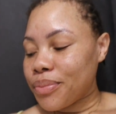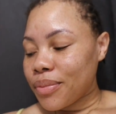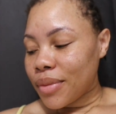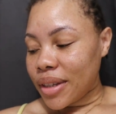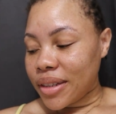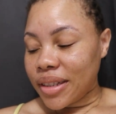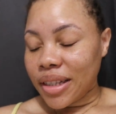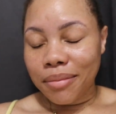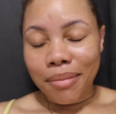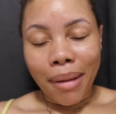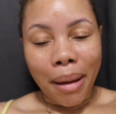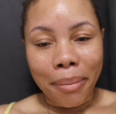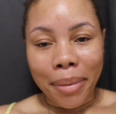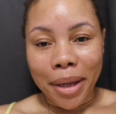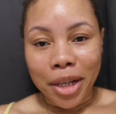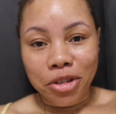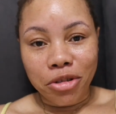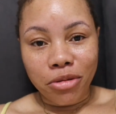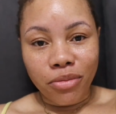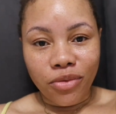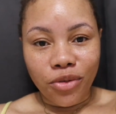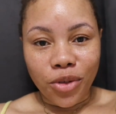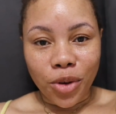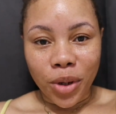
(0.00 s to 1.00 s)
This is my
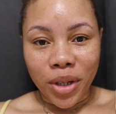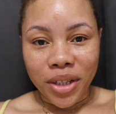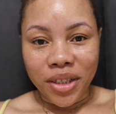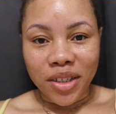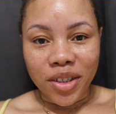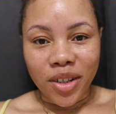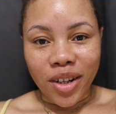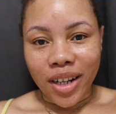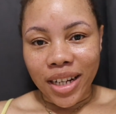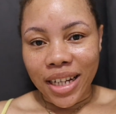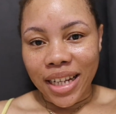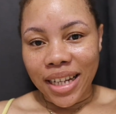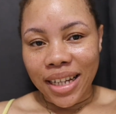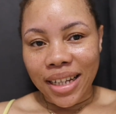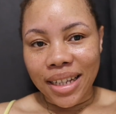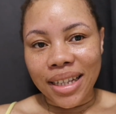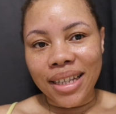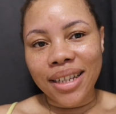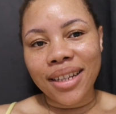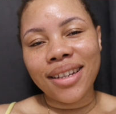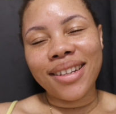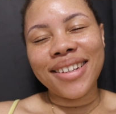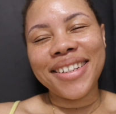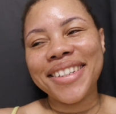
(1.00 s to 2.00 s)
bedroom voice,
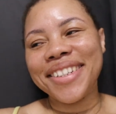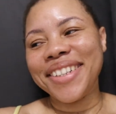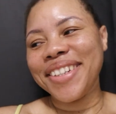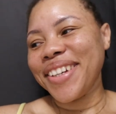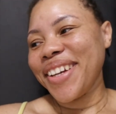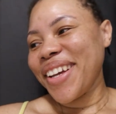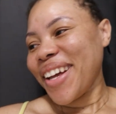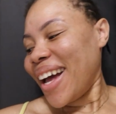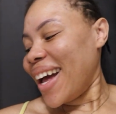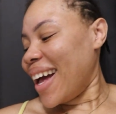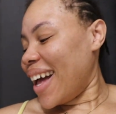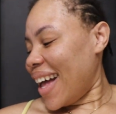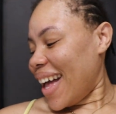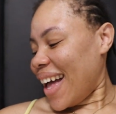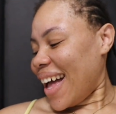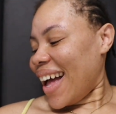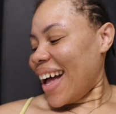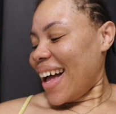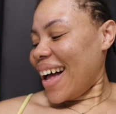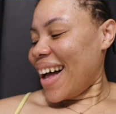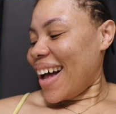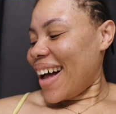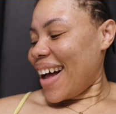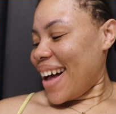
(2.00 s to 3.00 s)
darling.
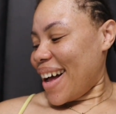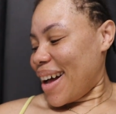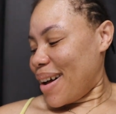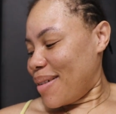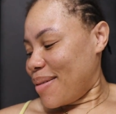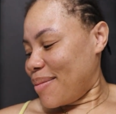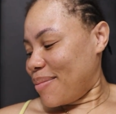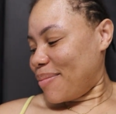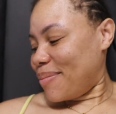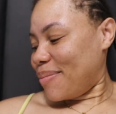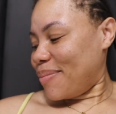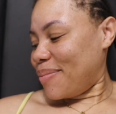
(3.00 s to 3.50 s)
I